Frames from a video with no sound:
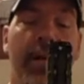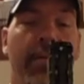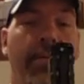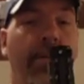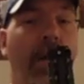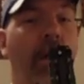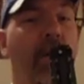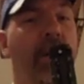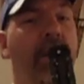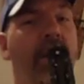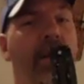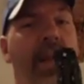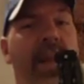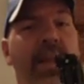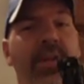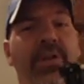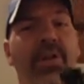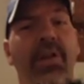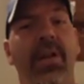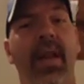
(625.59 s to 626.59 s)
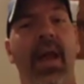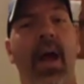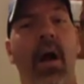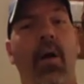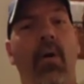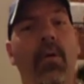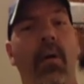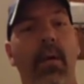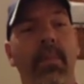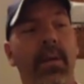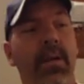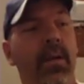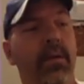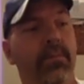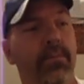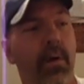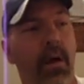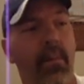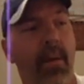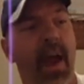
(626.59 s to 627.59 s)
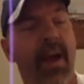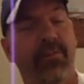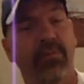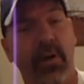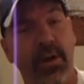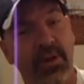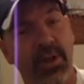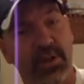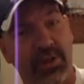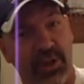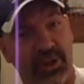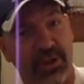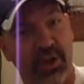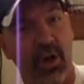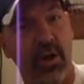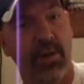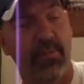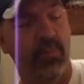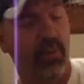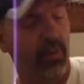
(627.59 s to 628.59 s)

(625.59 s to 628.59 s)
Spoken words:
Very good engine now. I mean, after I took the circuit